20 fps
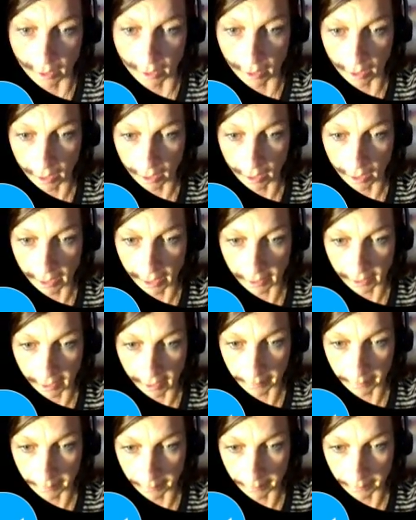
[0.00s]
I like that.
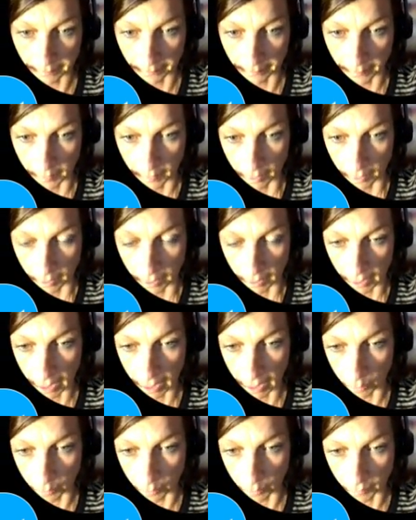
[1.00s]

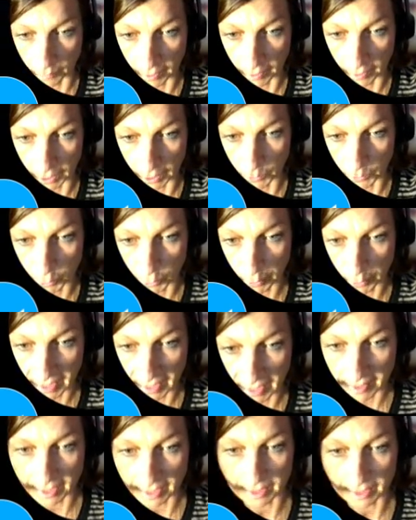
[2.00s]
Now, we're going to use
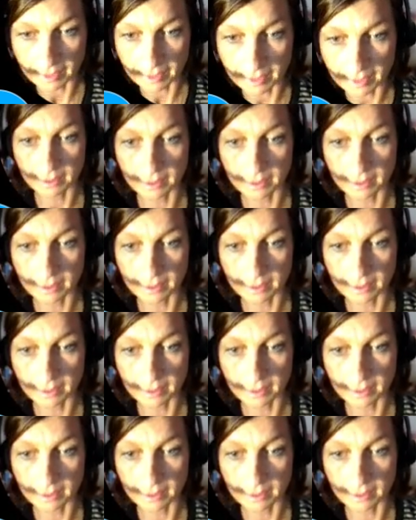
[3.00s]
braces.